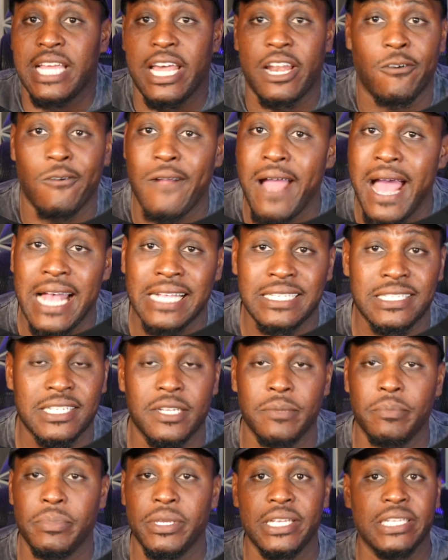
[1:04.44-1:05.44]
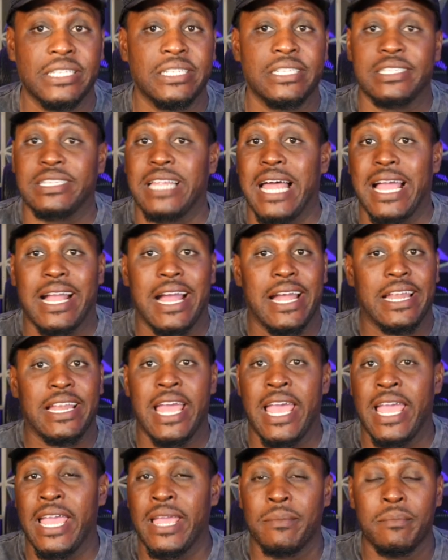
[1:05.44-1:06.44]
that arise in the business, like I
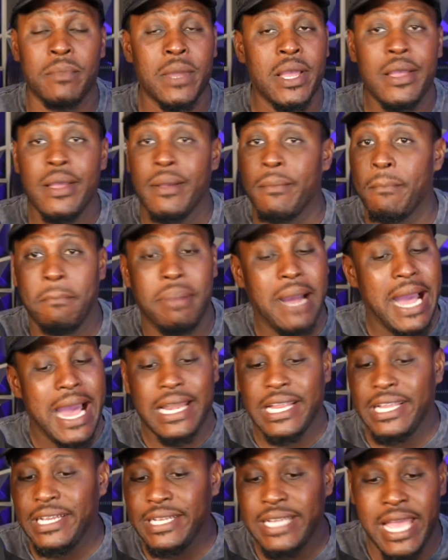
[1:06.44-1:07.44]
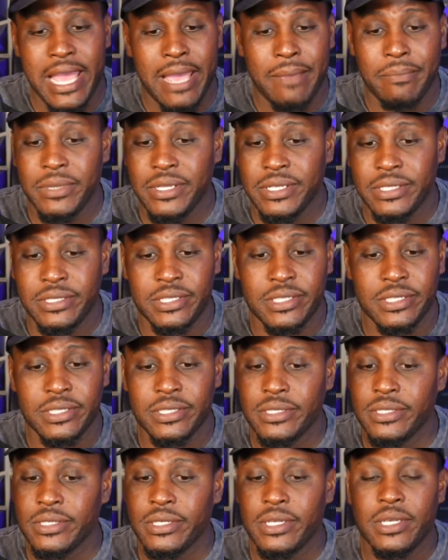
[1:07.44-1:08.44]
named, body damage.
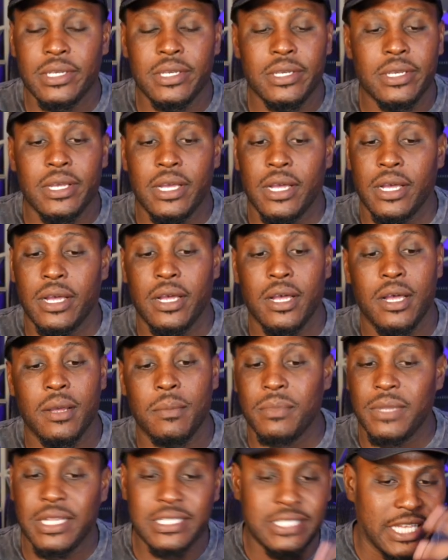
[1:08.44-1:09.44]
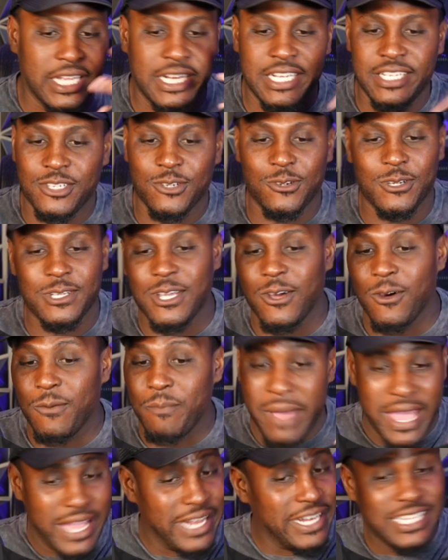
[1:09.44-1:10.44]
Let's get into it though.
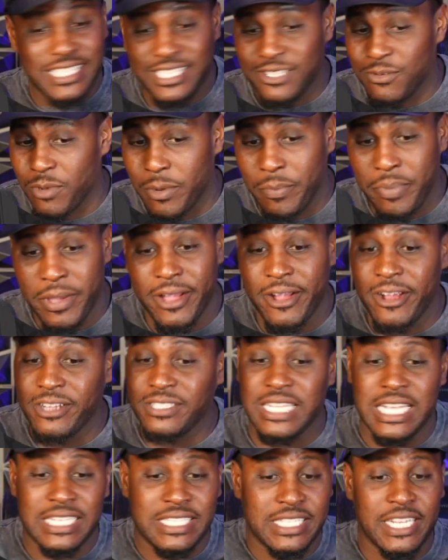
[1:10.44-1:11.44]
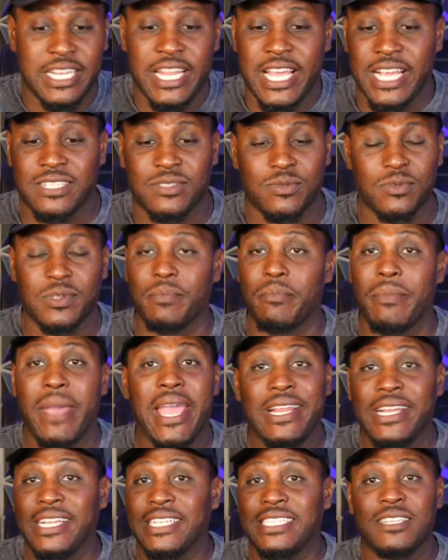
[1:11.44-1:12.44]
Maintenance and repairs, that's the next one.
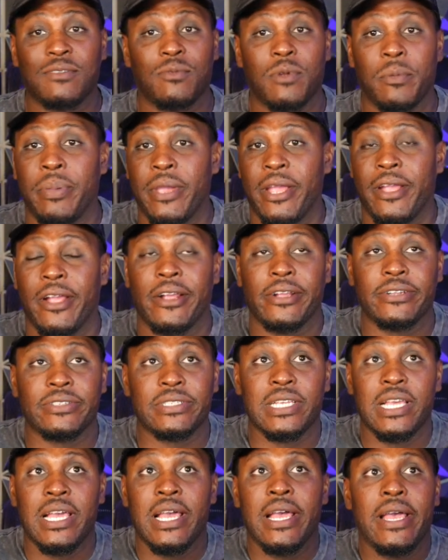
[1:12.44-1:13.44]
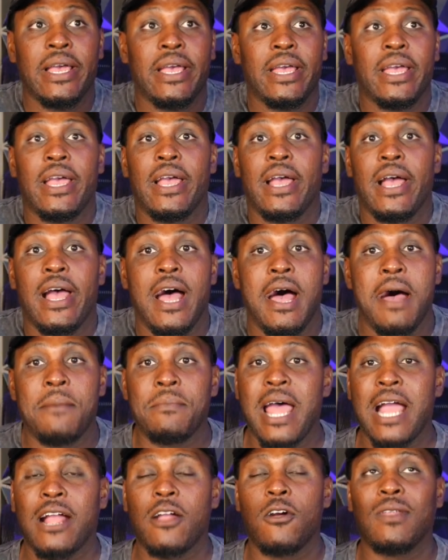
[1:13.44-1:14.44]
Maintenance and repairs.
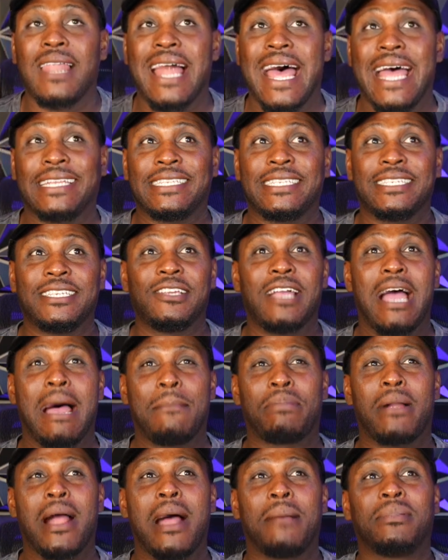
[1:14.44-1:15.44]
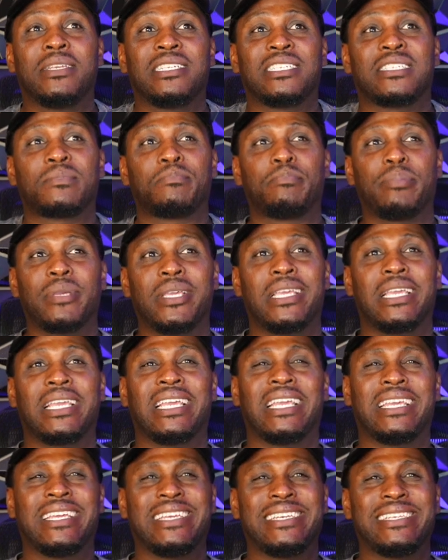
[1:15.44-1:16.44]
I'm not gonna lie to you, I probably
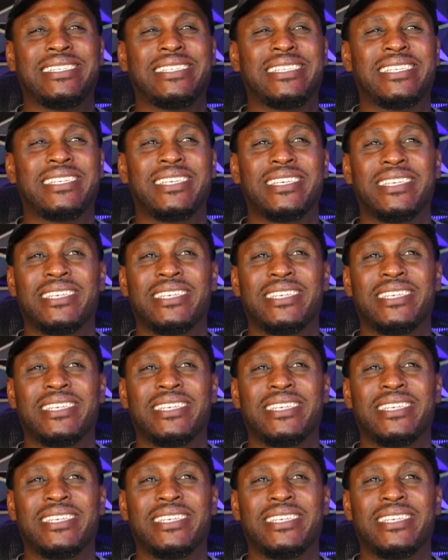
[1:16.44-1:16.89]
spend